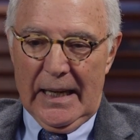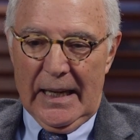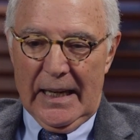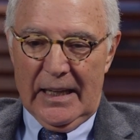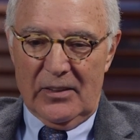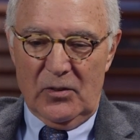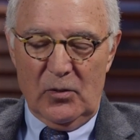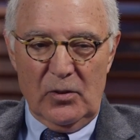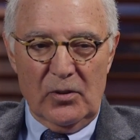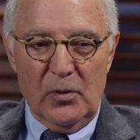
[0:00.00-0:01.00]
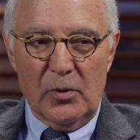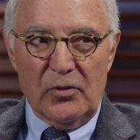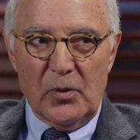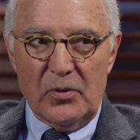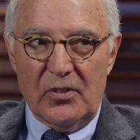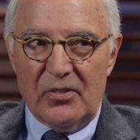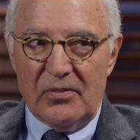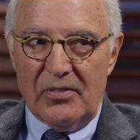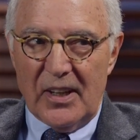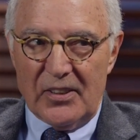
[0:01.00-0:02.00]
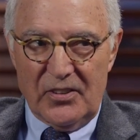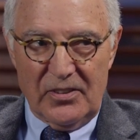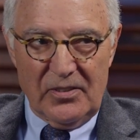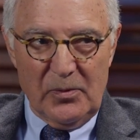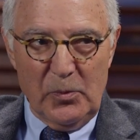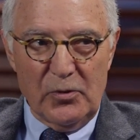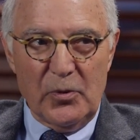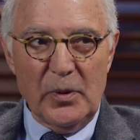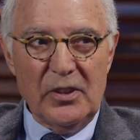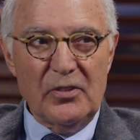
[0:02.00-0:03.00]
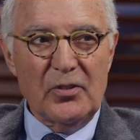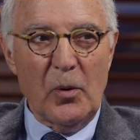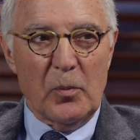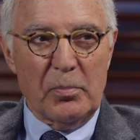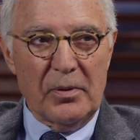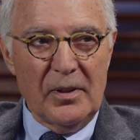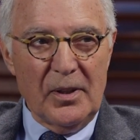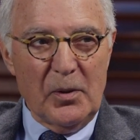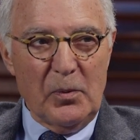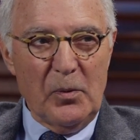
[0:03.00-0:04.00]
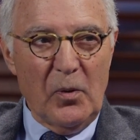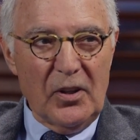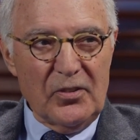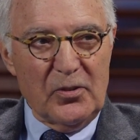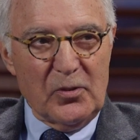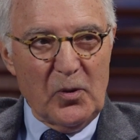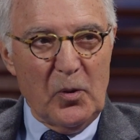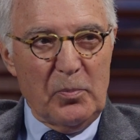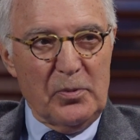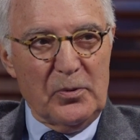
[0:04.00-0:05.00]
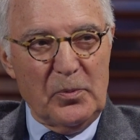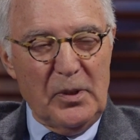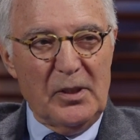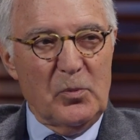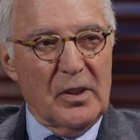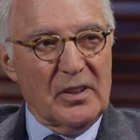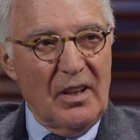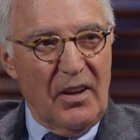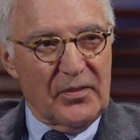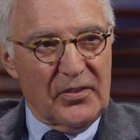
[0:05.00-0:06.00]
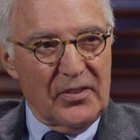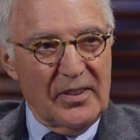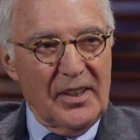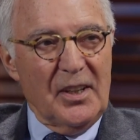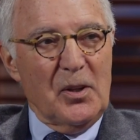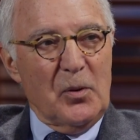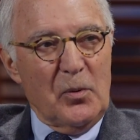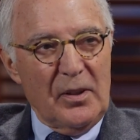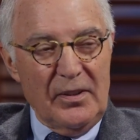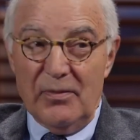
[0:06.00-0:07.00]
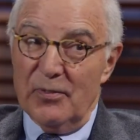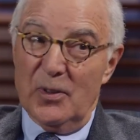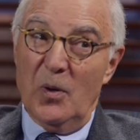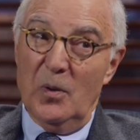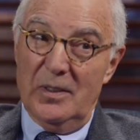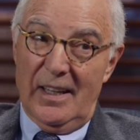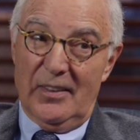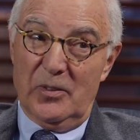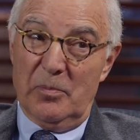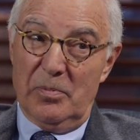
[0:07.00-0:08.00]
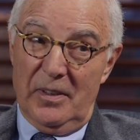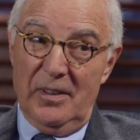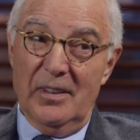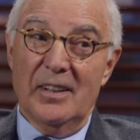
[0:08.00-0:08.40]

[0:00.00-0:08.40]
and there was no disinfection. It was green soap. We washed the scope with. We didn't wear gloves. Yeah. Even for colonoscopy.